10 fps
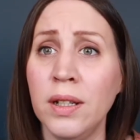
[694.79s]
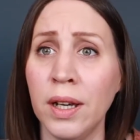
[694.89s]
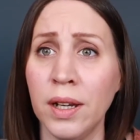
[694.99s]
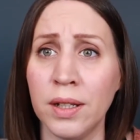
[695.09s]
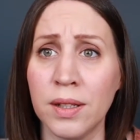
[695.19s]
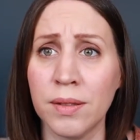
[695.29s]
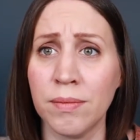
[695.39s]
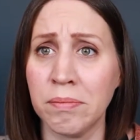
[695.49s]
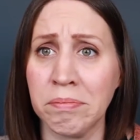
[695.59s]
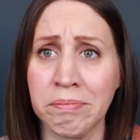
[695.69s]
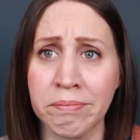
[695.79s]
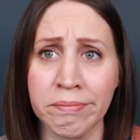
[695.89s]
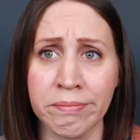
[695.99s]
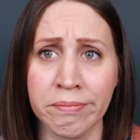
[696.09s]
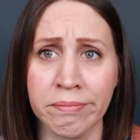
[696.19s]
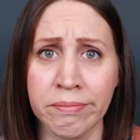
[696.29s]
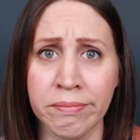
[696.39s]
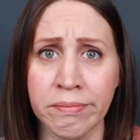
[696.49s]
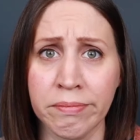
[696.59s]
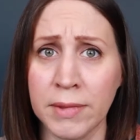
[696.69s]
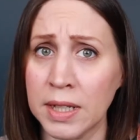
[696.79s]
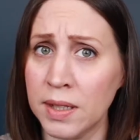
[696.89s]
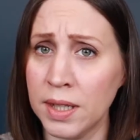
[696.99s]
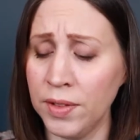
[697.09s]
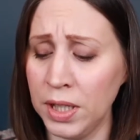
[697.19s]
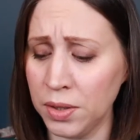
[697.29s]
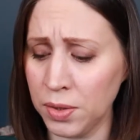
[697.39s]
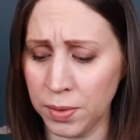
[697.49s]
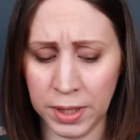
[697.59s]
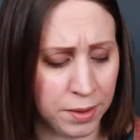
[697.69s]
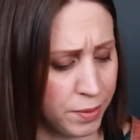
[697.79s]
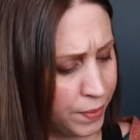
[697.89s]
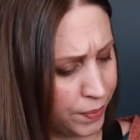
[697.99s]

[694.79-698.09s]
Yeah, it's 7 years old now.